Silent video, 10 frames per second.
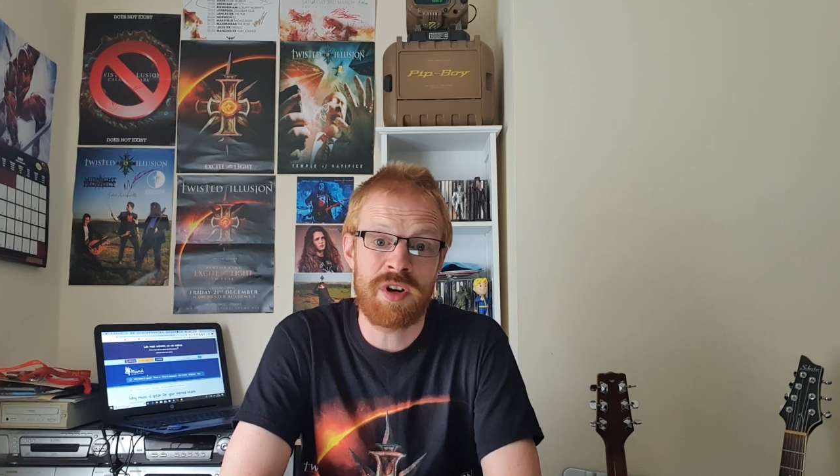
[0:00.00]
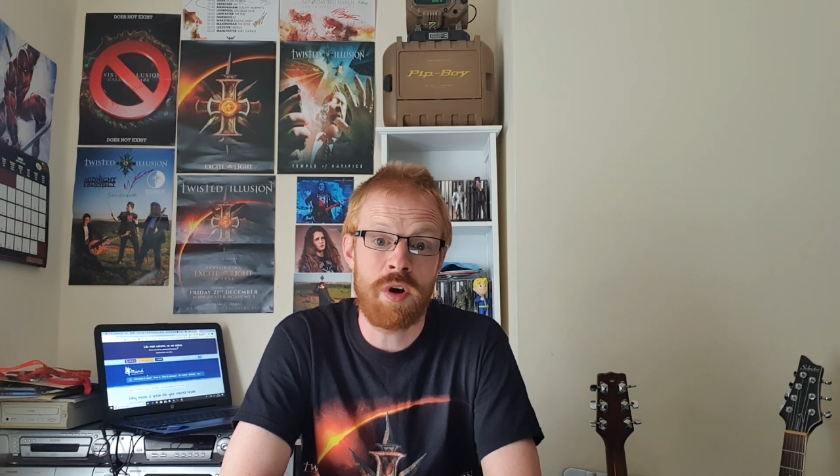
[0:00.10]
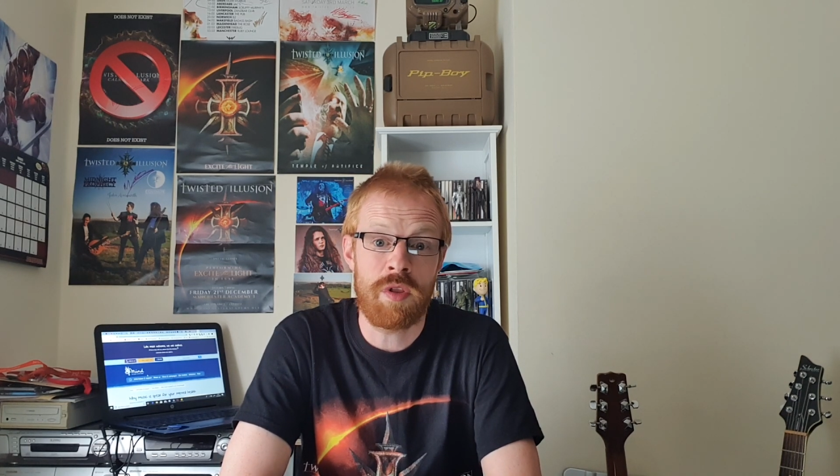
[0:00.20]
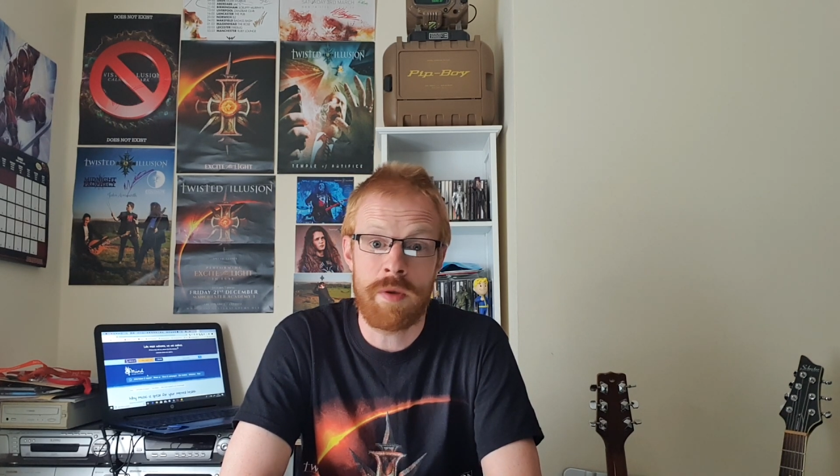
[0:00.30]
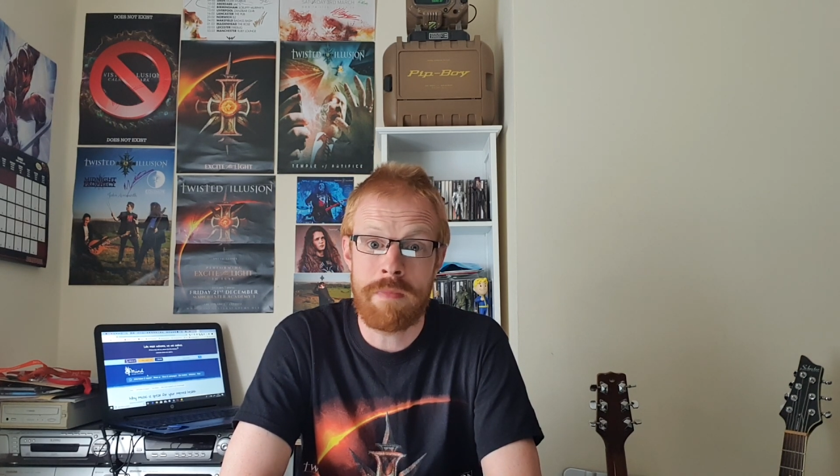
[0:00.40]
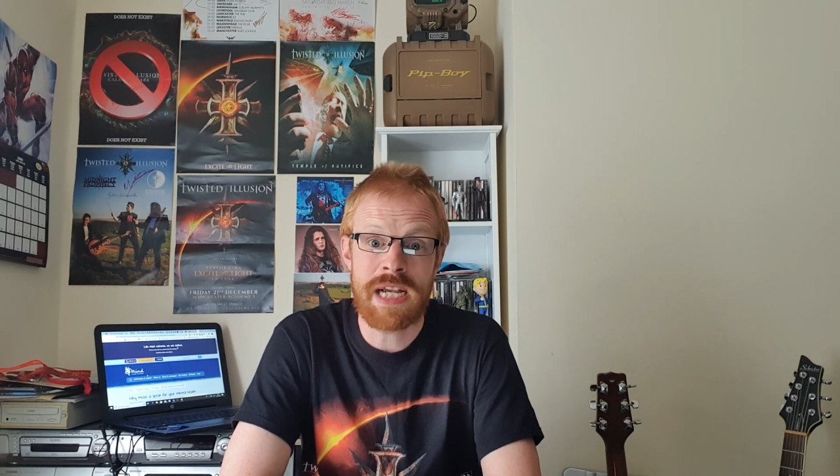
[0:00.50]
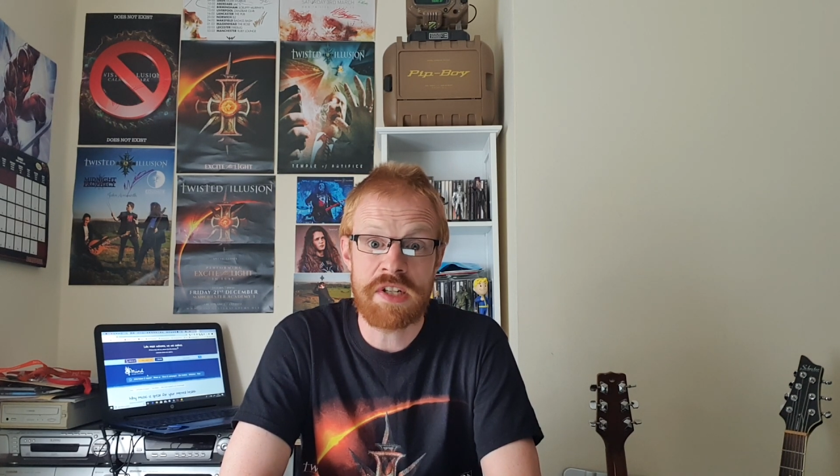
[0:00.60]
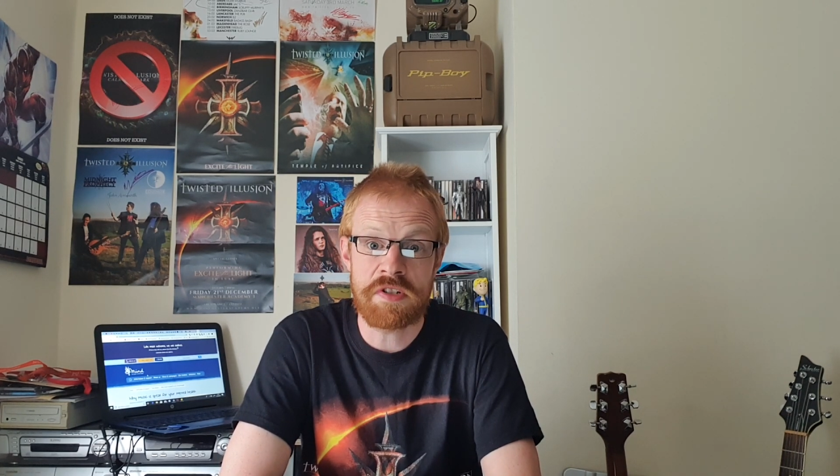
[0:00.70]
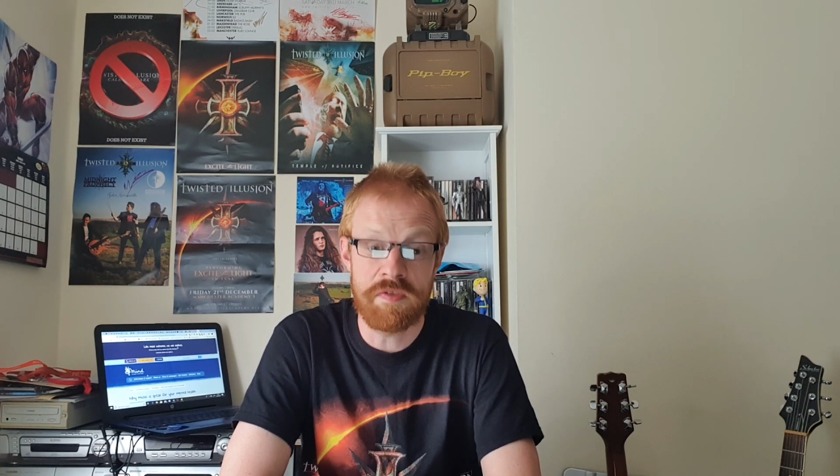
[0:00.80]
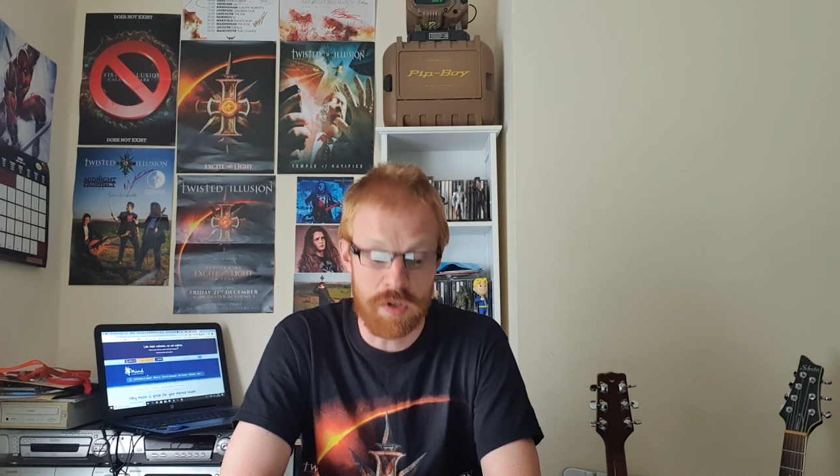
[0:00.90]
got the
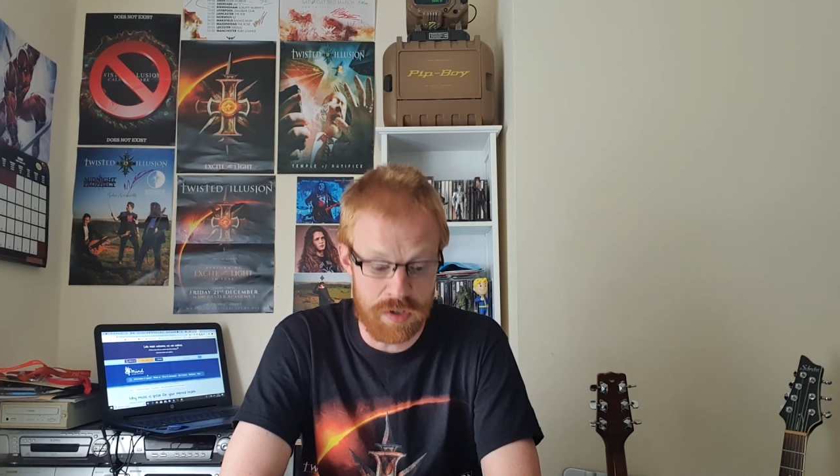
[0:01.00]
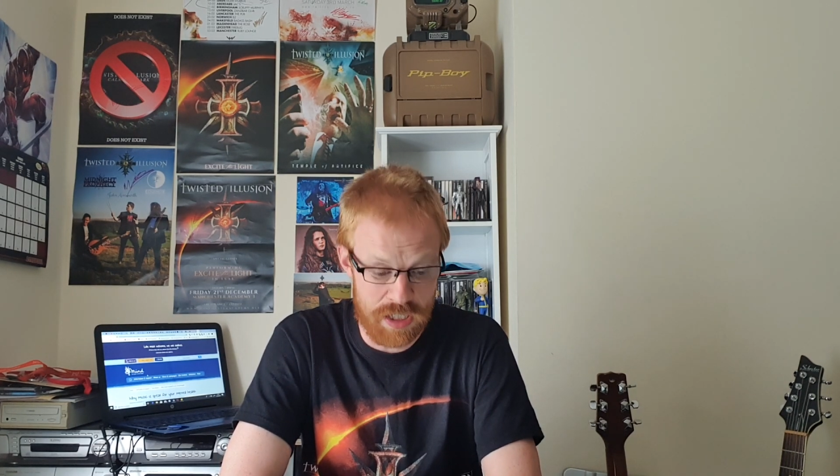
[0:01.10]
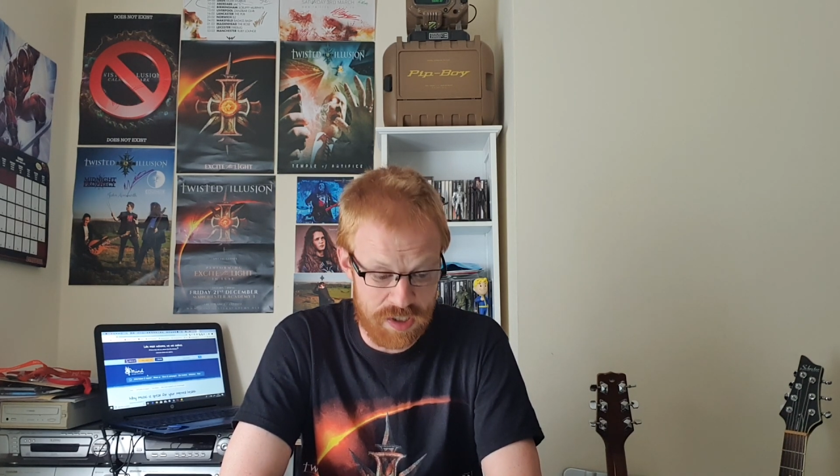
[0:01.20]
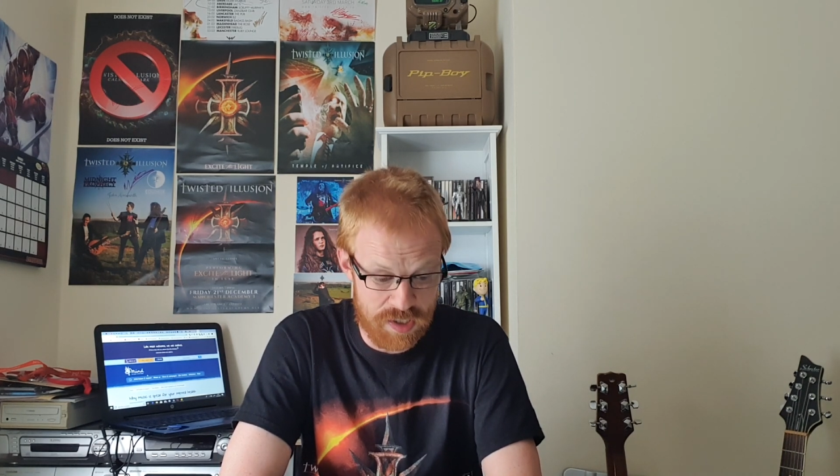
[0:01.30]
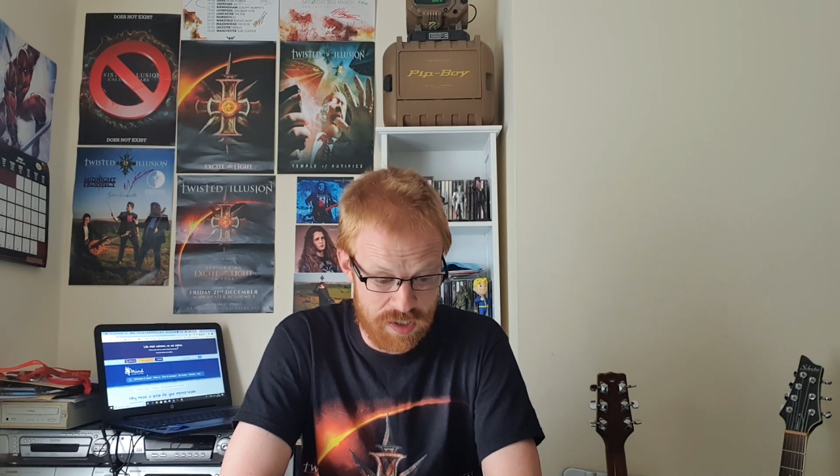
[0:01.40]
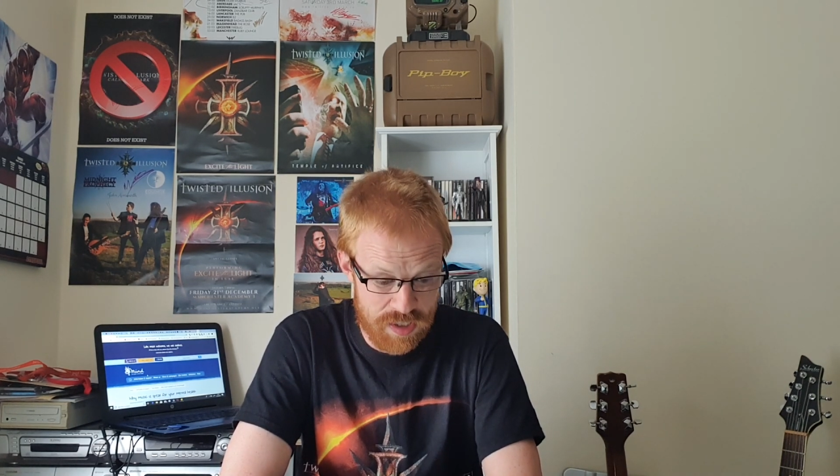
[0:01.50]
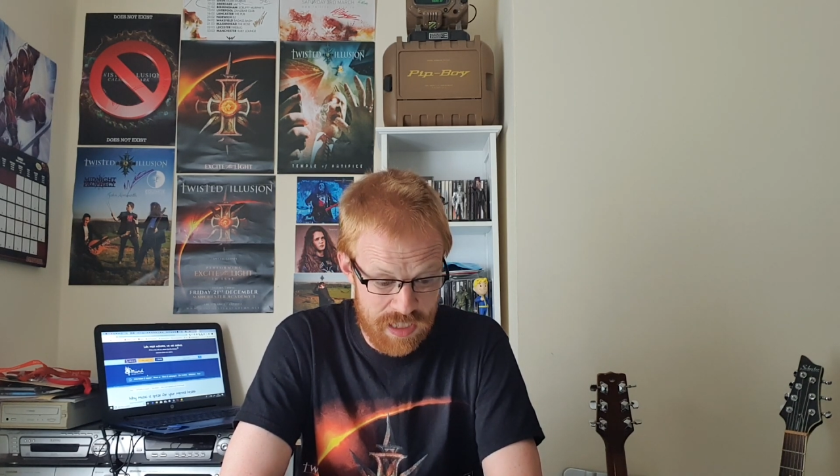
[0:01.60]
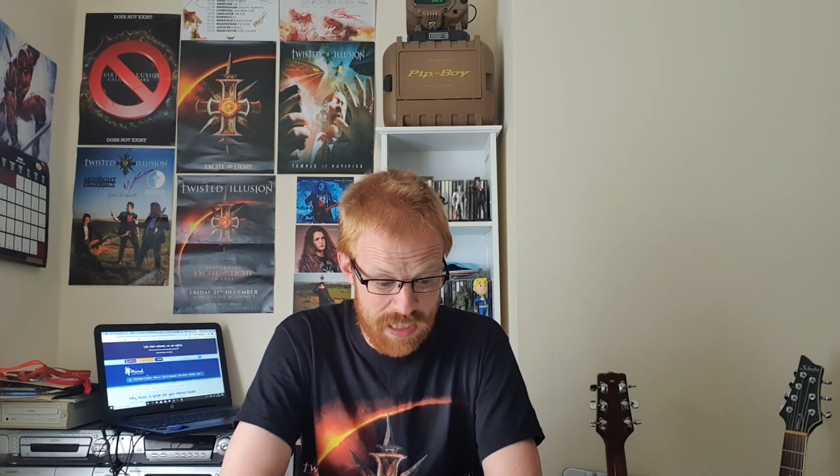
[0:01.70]
biggest of audiences.